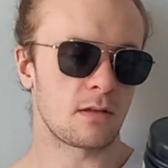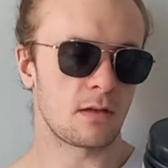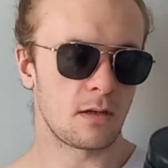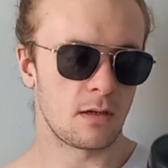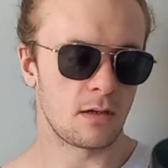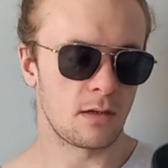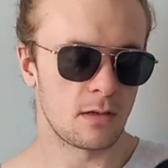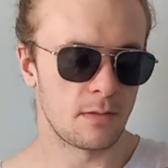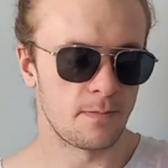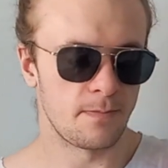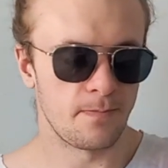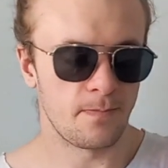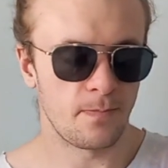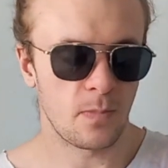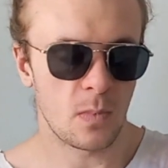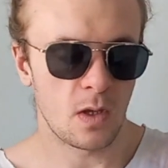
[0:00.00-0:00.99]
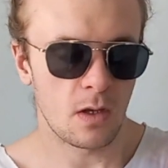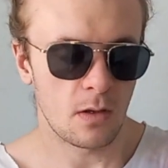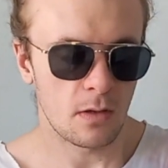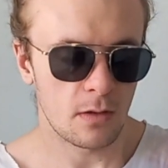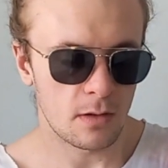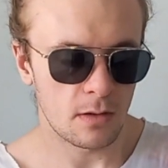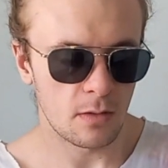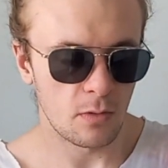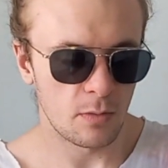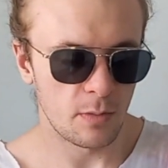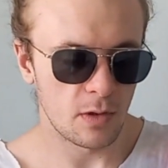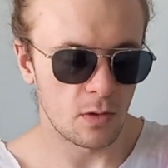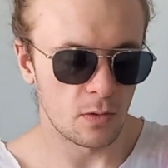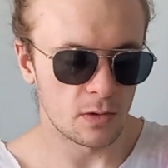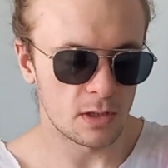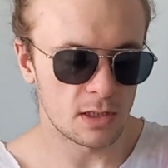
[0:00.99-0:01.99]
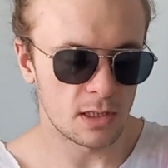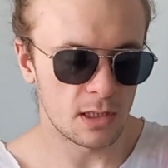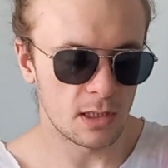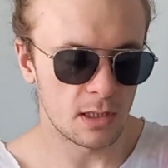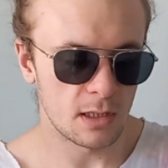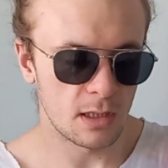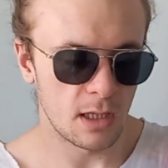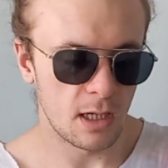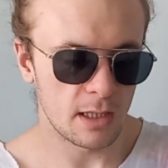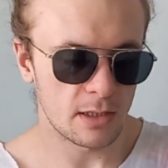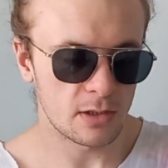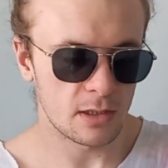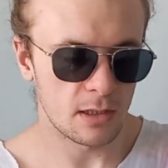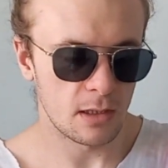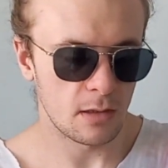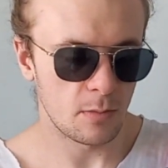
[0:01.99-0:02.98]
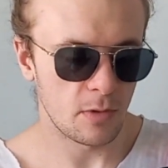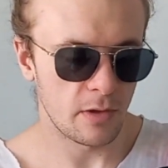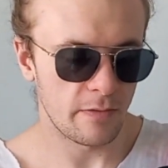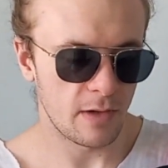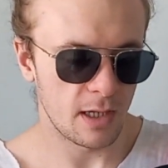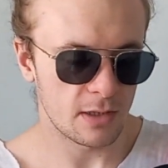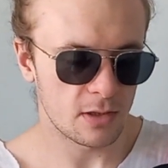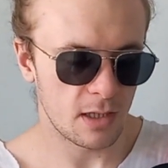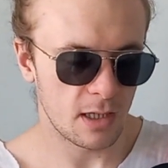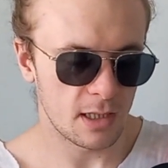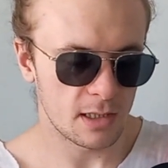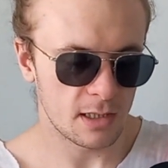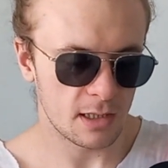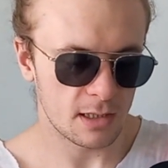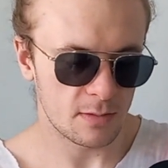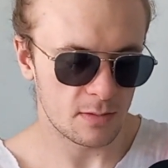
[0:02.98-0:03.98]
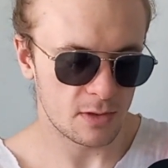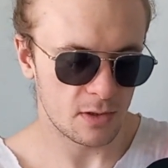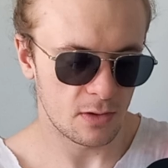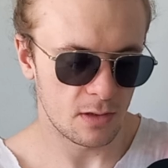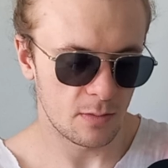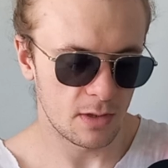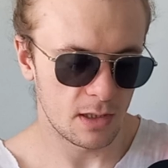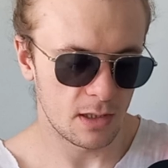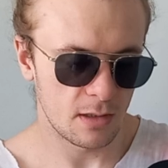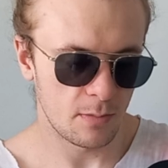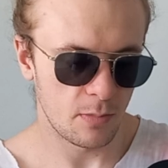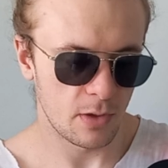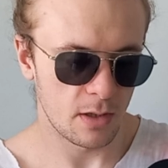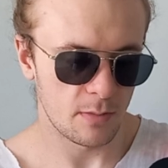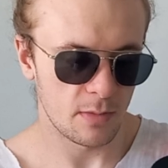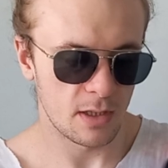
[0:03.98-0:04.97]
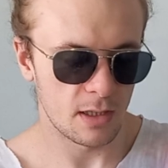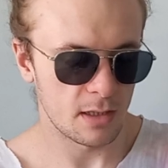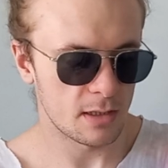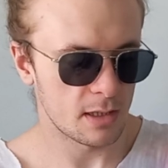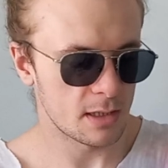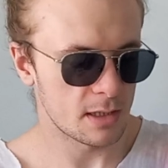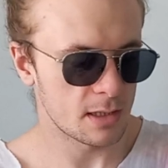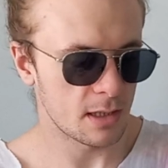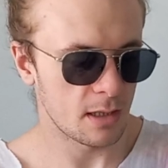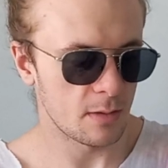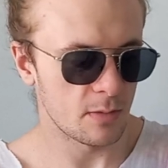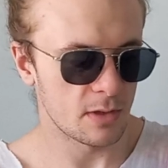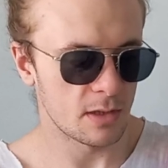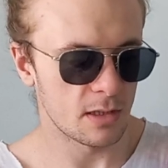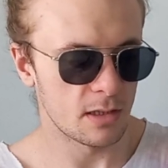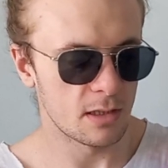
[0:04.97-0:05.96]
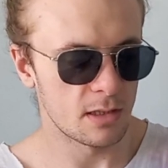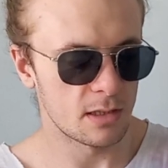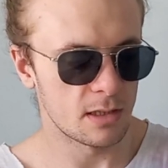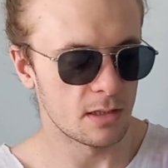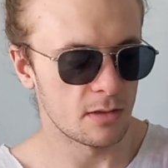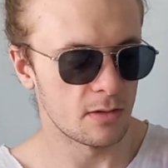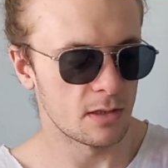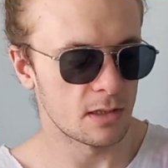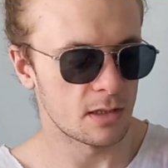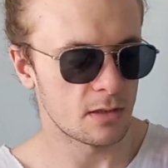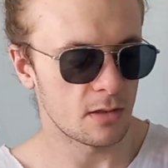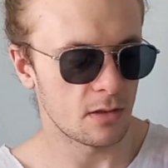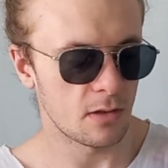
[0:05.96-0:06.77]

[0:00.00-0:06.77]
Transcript: it would be cool to see a little bit of electrolytes, like some sodium in here. But I mean, this is a limited series.